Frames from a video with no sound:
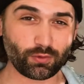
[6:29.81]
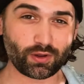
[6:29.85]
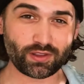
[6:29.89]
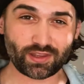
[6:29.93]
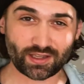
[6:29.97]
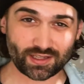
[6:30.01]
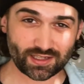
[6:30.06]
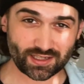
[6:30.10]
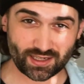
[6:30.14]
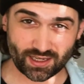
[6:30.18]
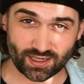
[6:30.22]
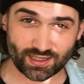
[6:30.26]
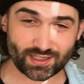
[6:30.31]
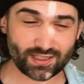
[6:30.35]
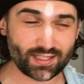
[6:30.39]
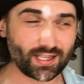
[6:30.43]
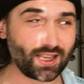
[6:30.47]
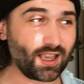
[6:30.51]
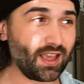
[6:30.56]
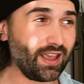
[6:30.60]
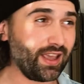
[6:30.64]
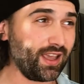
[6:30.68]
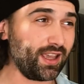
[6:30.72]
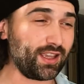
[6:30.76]
this is
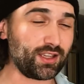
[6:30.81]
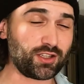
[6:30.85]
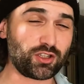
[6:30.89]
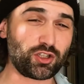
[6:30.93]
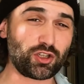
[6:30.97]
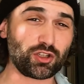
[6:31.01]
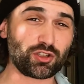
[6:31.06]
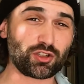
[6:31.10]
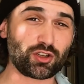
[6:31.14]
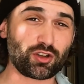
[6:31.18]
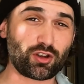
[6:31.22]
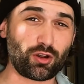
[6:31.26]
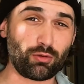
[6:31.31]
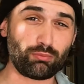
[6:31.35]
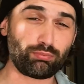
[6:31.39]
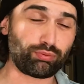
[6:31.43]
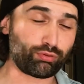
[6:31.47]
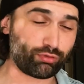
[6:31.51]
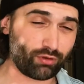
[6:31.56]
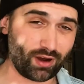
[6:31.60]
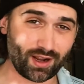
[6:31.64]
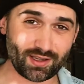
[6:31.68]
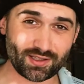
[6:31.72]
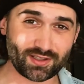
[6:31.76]
just
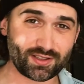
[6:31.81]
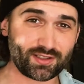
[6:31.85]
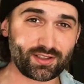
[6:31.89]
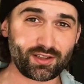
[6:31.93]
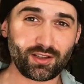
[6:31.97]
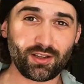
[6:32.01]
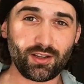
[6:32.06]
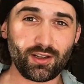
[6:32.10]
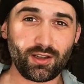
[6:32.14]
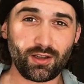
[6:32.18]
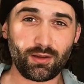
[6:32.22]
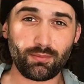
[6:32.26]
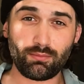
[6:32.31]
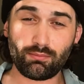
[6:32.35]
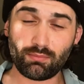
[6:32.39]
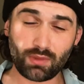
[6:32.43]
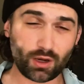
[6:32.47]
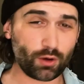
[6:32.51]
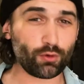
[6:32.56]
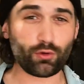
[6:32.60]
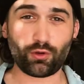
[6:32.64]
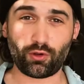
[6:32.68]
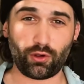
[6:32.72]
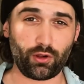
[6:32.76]
compressed
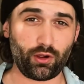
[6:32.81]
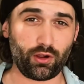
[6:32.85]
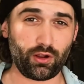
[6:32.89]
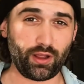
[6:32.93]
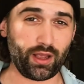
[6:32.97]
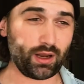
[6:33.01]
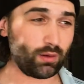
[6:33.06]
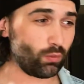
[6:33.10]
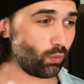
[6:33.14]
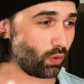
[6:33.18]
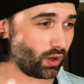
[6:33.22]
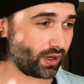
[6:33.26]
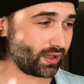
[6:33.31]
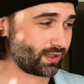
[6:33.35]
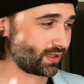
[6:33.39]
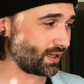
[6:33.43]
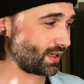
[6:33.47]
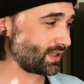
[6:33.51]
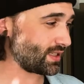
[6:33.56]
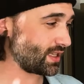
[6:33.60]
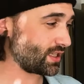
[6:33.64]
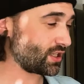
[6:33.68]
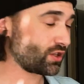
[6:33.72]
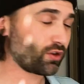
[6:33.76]
mineral oil. And what it
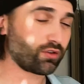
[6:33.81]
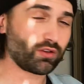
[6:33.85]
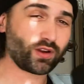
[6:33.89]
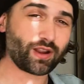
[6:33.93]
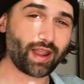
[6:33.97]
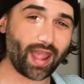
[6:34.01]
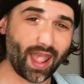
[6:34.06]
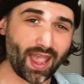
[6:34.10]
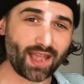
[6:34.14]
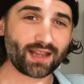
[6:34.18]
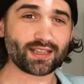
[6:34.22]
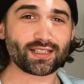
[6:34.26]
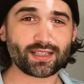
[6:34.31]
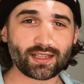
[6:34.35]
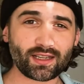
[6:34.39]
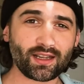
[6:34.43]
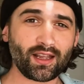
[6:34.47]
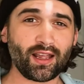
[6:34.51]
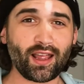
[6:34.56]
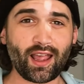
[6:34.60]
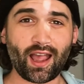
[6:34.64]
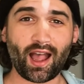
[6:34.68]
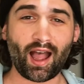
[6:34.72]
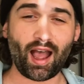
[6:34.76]
does is create
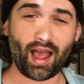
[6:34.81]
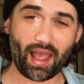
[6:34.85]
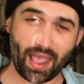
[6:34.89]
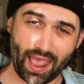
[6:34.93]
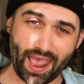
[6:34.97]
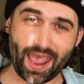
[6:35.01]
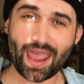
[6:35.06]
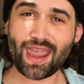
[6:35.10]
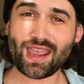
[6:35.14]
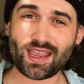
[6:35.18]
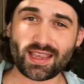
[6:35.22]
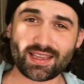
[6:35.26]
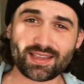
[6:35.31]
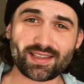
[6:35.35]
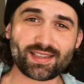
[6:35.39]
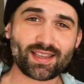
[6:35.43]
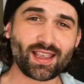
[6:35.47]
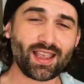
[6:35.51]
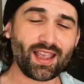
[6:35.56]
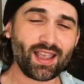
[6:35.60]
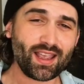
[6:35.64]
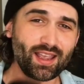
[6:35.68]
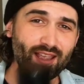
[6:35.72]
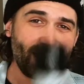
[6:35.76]
a haze
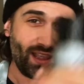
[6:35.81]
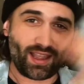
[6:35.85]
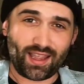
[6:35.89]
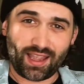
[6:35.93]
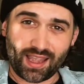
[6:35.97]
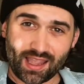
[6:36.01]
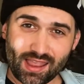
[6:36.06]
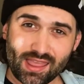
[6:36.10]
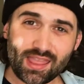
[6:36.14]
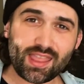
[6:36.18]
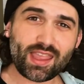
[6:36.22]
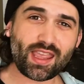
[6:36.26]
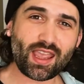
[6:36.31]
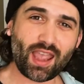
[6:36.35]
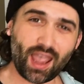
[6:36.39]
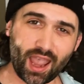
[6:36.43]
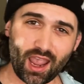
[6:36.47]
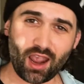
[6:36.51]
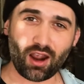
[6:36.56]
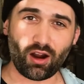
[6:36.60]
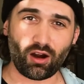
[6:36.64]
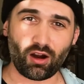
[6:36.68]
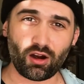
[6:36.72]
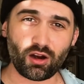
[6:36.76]
in the
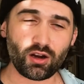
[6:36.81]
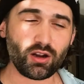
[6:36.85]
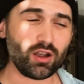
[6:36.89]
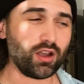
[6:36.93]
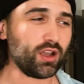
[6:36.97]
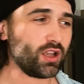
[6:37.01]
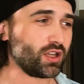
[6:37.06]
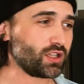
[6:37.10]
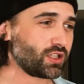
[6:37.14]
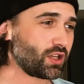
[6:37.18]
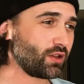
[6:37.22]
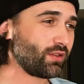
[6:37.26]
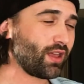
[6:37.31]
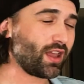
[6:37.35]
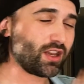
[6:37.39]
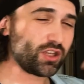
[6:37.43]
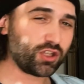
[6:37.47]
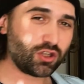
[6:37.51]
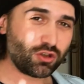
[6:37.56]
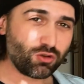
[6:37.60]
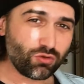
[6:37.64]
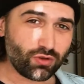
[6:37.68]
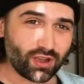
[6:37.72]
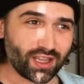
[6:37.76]
air so
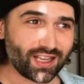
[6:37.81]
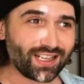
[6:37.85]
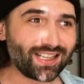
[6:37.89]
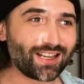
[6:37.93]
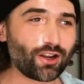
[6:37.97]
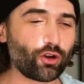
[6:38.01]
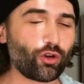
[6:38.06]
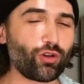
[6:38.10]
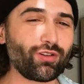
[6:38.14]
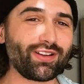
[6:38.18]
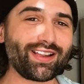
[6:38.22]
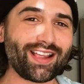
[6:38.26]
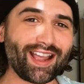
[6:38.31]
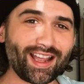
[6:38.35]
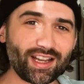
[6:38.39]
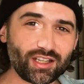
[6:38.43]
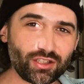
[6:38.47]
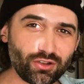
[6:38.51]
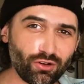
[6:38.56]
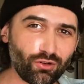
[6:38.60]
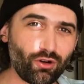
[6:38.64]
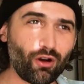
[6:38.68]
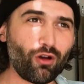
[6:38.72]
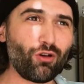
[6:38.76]
that you can create
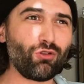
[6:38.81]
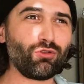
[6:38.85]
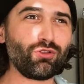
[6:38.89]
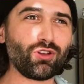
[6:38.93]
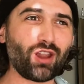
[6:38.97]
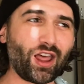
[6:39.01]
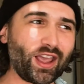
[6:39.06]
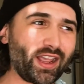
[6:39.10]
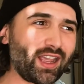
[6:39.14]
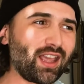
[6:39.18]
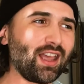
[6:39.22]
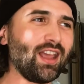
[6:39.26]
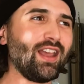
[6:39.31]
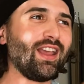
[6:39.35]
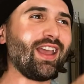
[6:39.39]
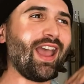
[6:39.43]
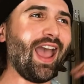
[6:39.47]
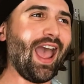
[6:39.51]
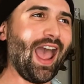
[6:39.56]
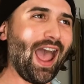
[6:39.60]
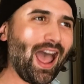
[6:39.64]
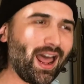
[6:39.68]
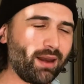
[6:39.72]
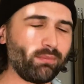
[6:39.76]
your own like
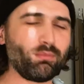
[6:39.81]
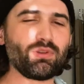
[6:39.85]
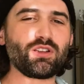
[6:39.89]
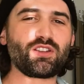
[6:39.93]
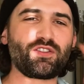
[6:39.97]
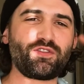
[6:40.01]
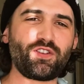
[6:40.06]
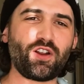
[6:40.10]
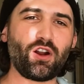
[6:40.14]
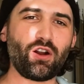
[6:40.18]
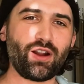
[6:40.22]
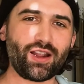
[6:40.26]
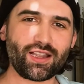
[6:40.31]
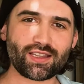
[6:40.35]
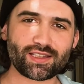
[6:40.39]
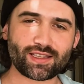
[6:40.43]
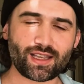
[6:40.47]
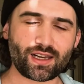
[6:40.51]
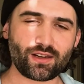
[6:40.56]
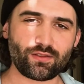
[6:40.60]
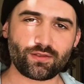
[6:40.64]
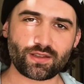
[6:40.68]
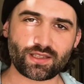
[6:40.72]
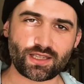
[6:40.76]
atmosphere
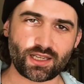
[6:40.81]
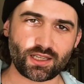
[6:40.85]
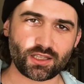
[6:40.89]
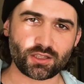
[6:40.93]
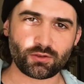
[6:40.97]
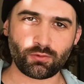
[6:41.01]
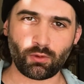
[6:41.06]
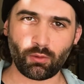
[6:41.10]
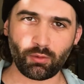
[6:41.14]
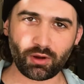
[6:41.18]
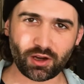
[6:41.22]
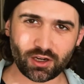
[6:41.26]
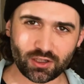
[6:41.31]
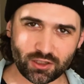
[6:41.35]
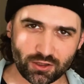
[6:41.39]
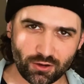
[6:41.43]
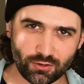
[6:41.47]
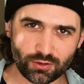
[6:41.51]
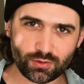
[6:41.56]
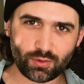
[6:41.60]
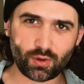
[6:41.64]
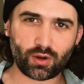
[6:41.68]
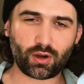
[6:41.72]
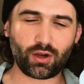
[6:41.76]
inside of the scene. So what we're gonna do
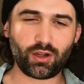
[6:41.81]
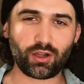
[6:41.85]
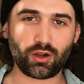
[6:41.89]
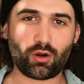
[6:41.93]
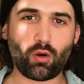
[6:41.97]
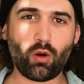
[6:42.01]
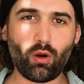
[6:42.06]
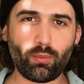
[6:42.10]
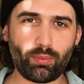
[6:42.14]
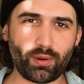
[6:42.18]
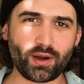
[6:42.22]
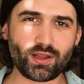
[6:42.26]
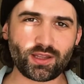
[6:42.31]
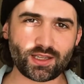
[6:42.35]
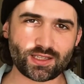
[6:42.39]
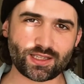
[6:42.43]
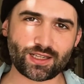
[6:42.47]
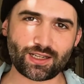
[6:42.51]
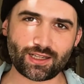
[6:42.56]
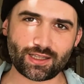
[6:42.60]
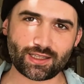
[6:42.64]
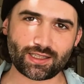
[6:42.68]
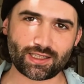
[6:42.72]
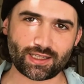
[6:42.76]
is we're gonna incorporate this
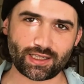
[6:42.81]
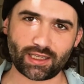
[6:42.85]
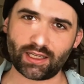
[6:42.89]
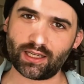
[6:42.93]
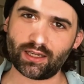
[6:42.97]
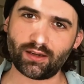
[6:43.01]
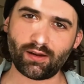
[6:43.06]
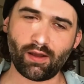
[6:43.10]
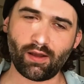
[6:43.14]
into the scene.